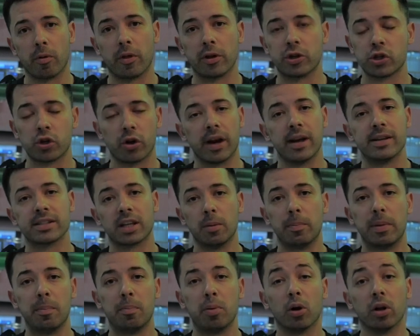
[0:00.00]
The train is
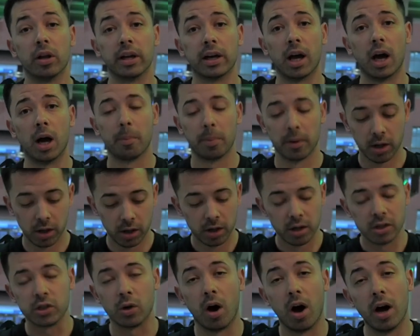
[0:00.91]
gonna be pulling
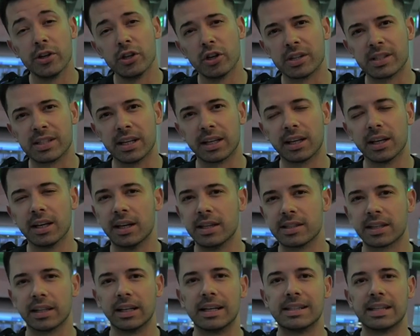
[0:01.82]
up. So on your
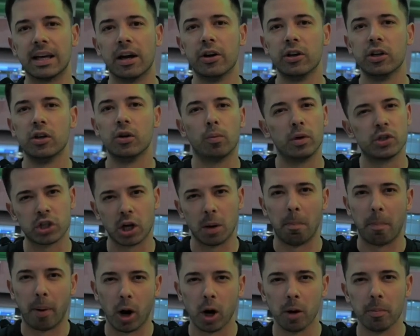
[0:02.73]
ticket, it's gonna tell
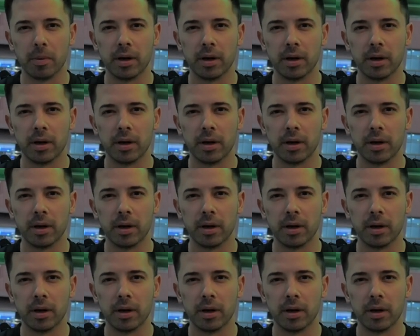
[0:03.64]
you which